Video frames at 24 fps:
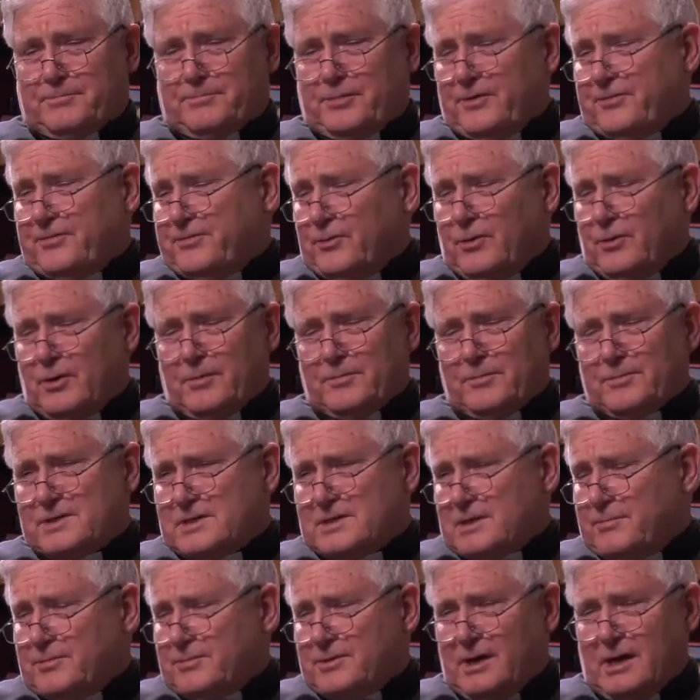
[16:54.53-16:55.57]
perform
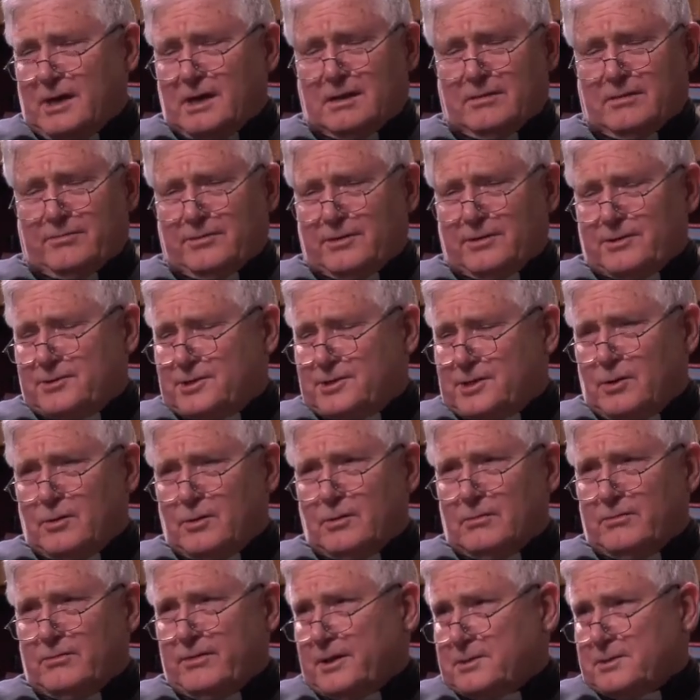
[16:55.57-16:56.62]
some kind of a
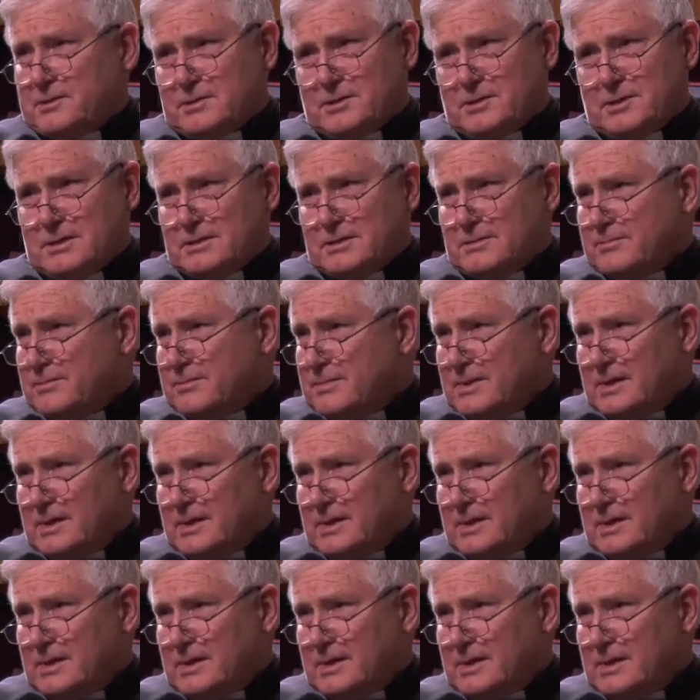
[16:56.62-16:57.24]
show of exorcism.